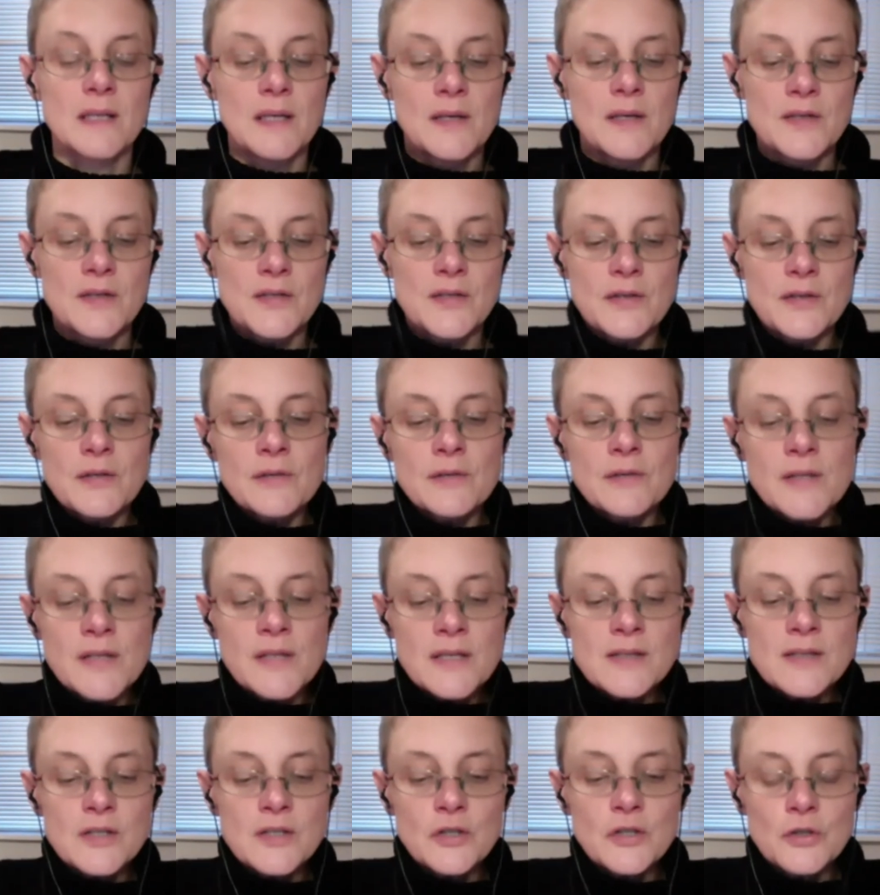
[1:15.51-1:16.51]
So there are
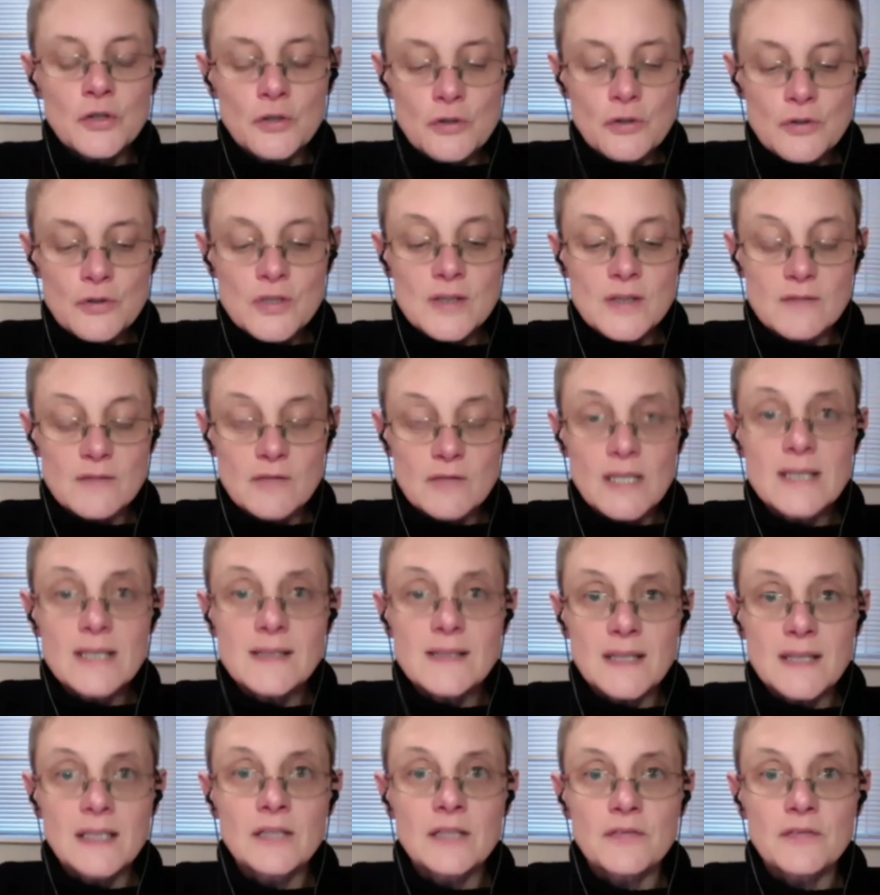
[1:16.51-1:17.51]
these huge, really
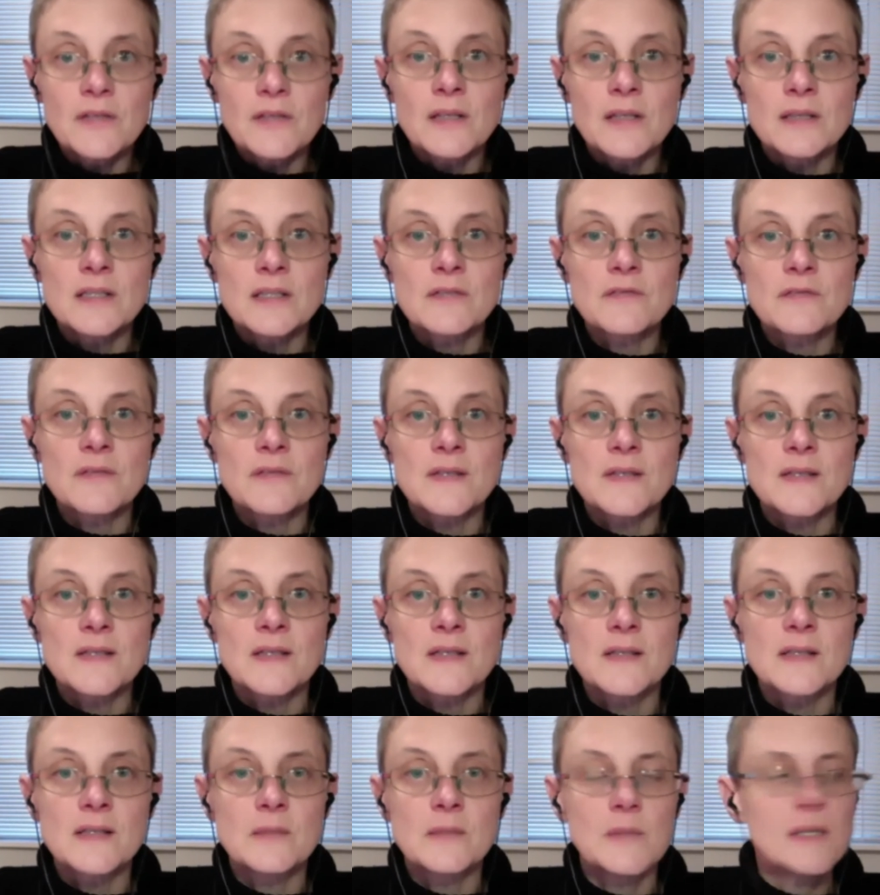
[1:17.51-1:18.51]
significant
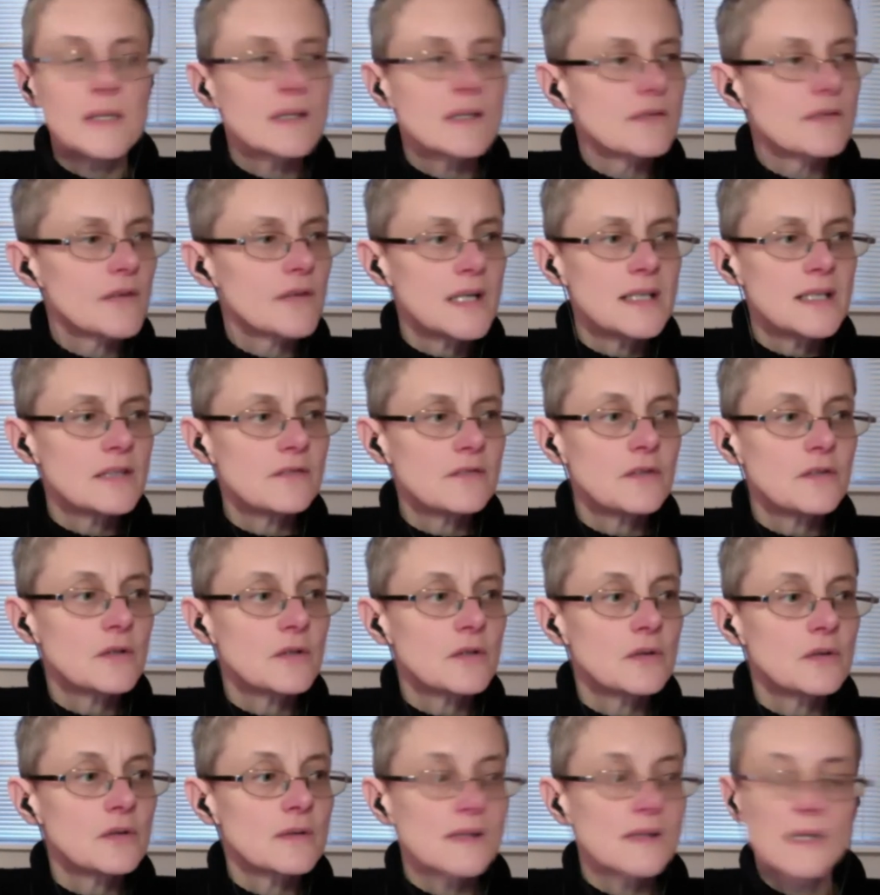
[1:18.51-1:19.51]
differences that mean it's very
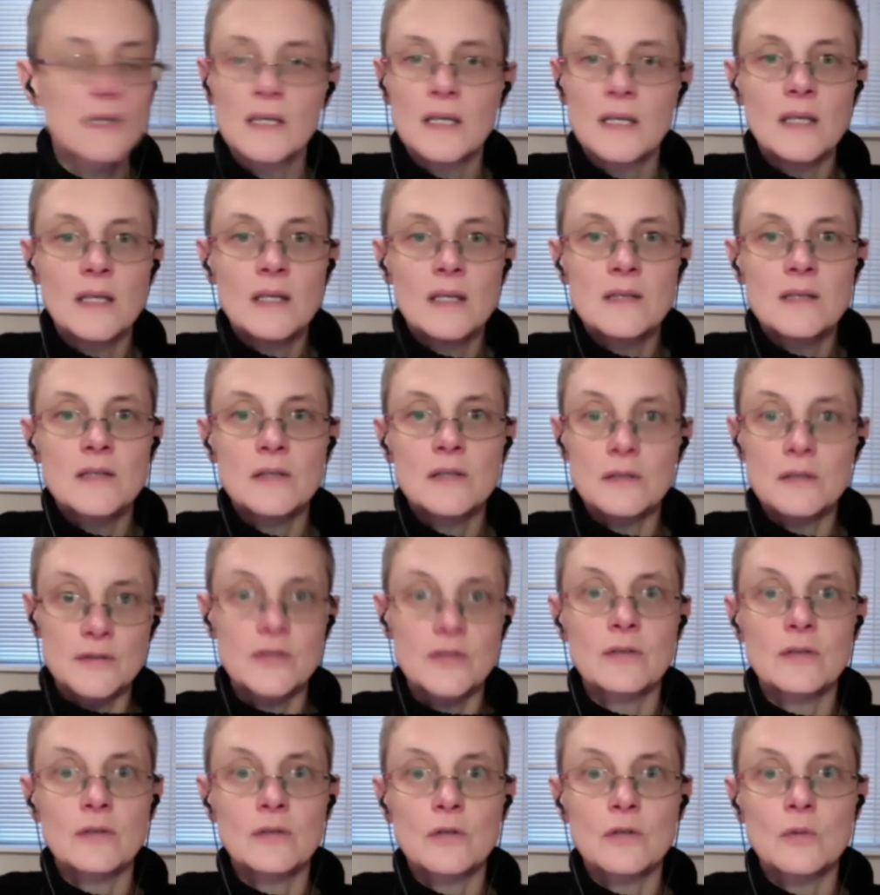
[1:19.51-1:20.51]
difficult
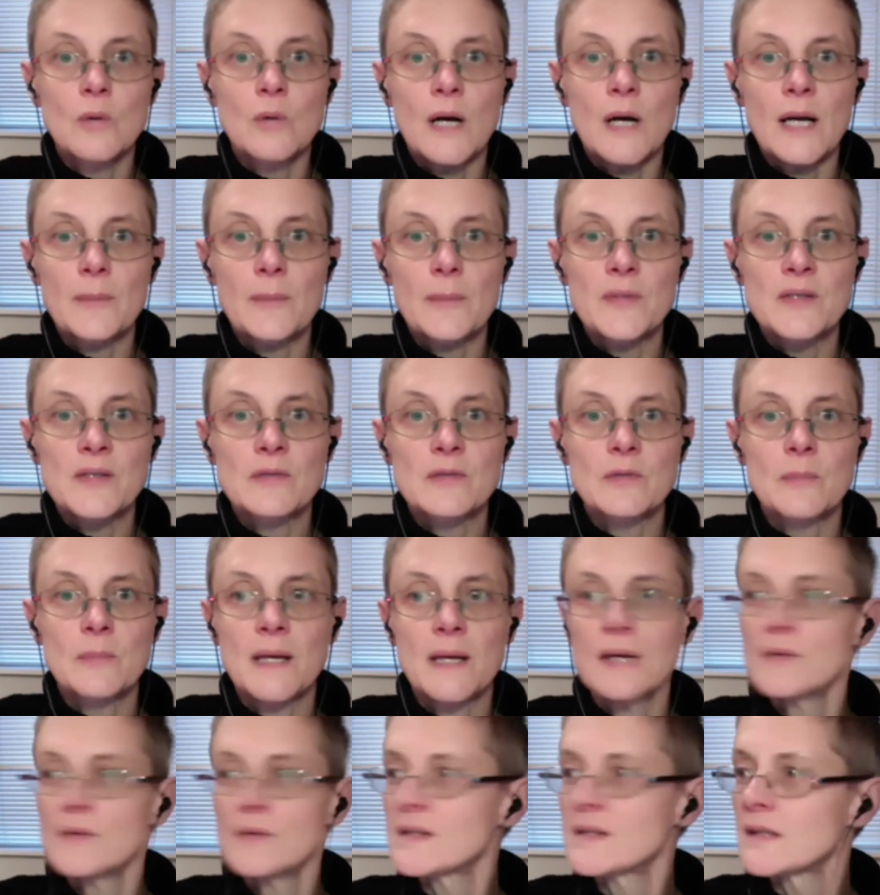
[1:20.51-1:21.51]
to look at what happens to a
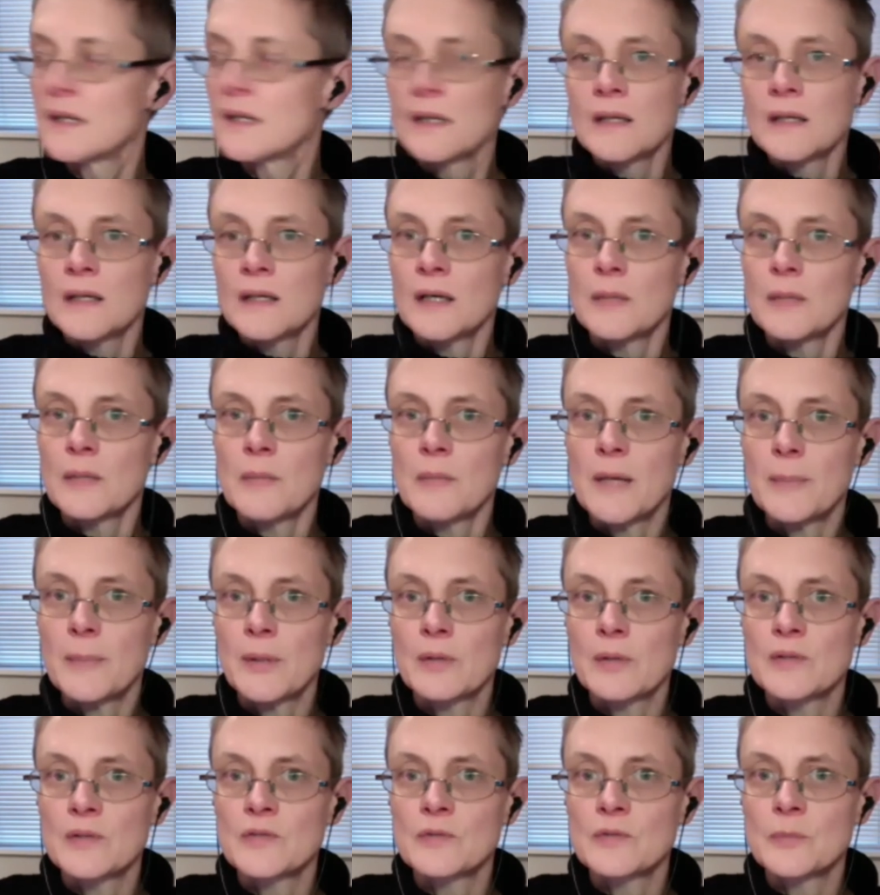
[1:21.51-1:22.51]
mouse and map it
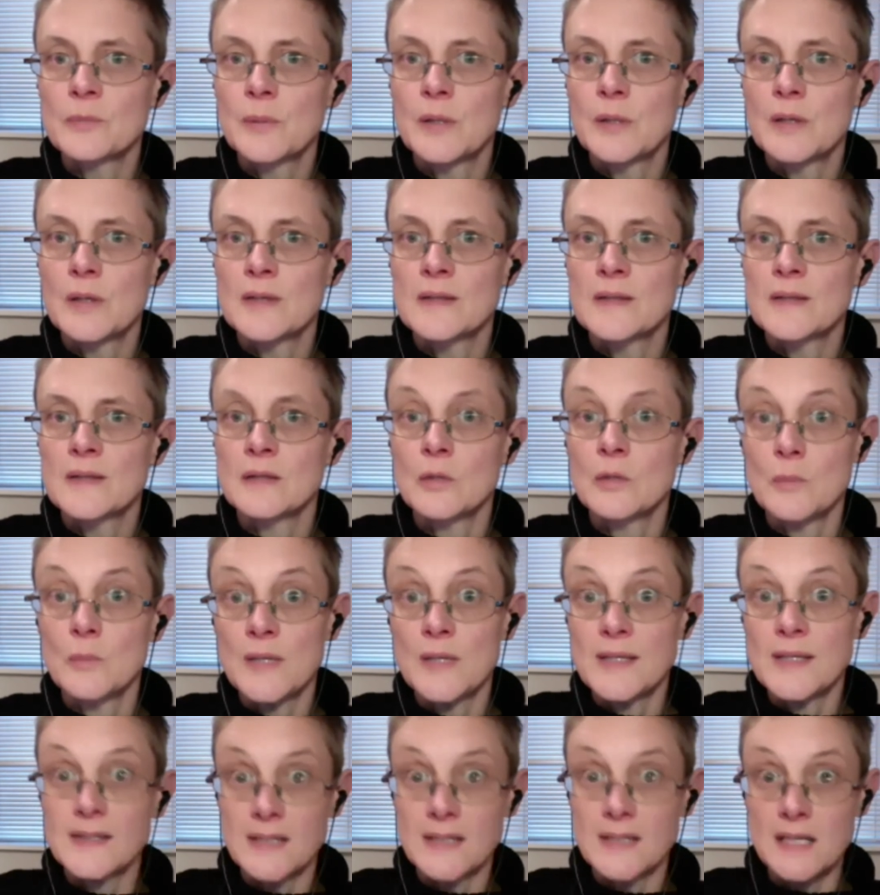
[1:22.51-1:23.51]
onto a person. And we
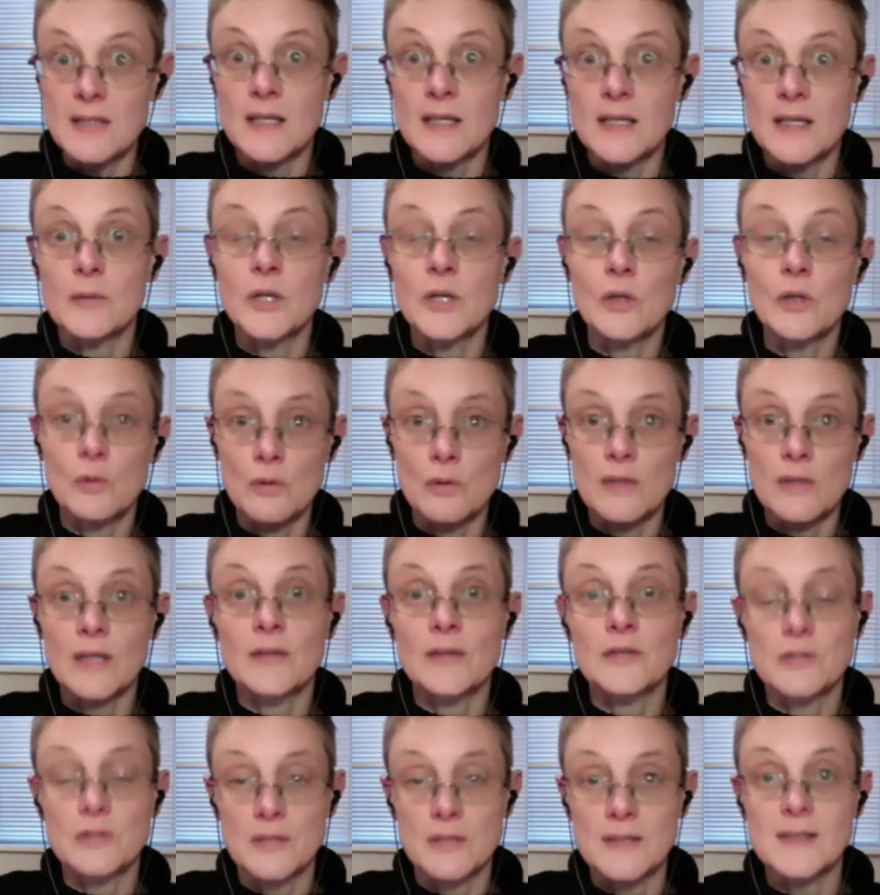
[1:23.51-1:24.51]
see that, we call that
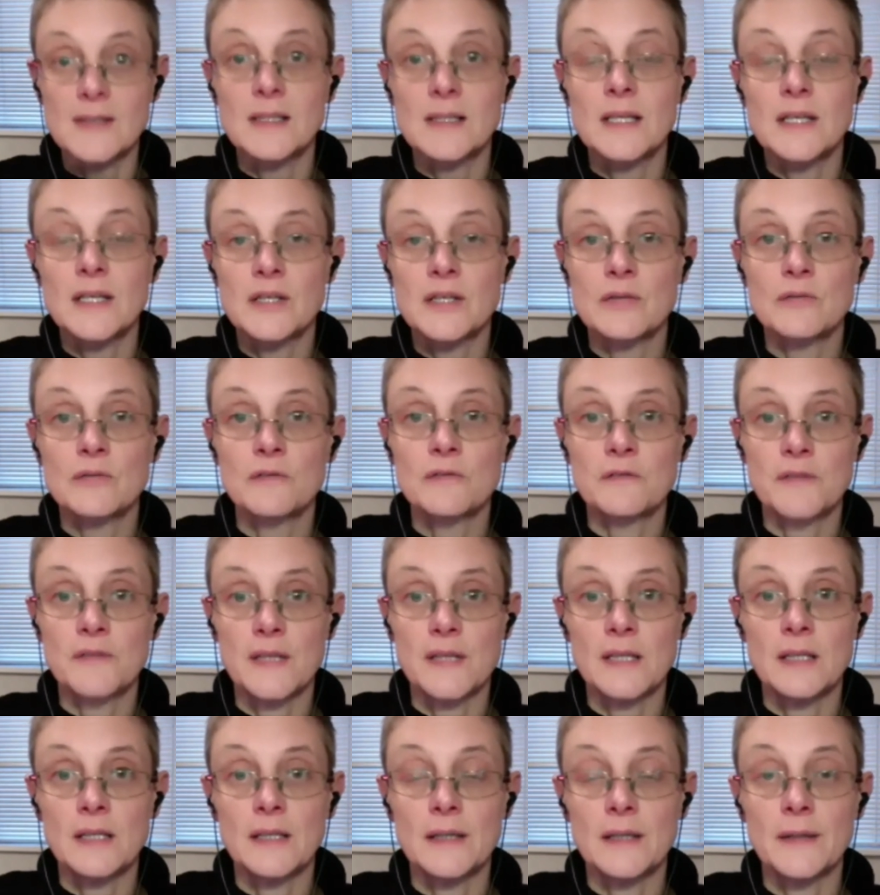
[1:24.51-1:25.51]
a translational
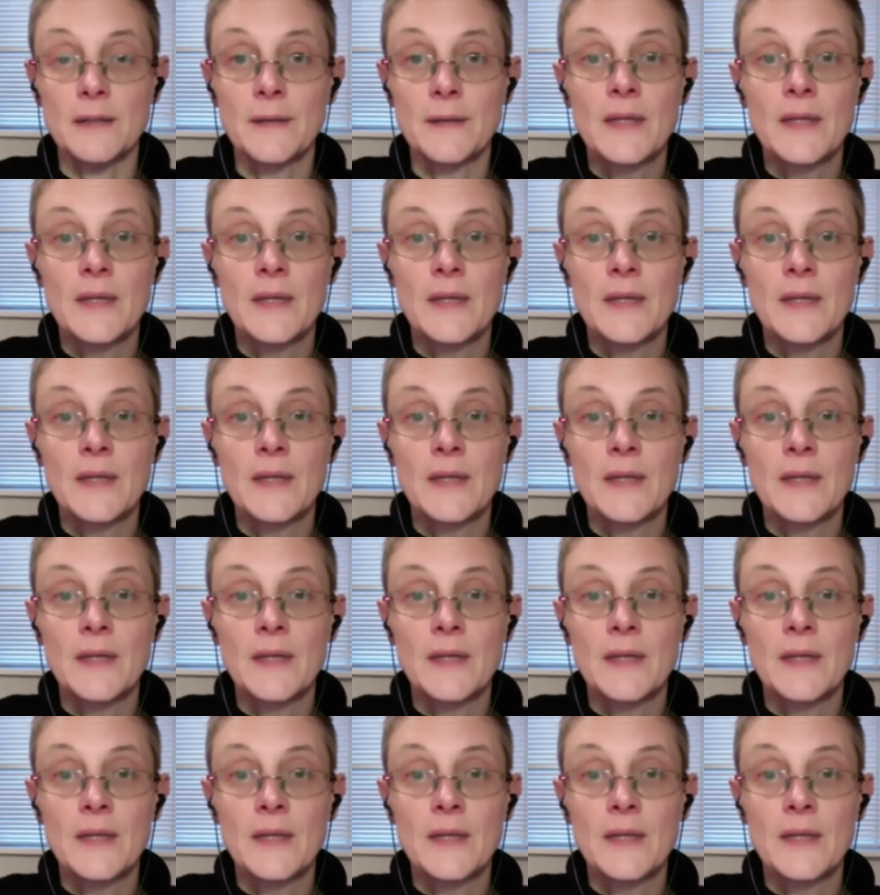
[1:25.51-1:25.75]
failure.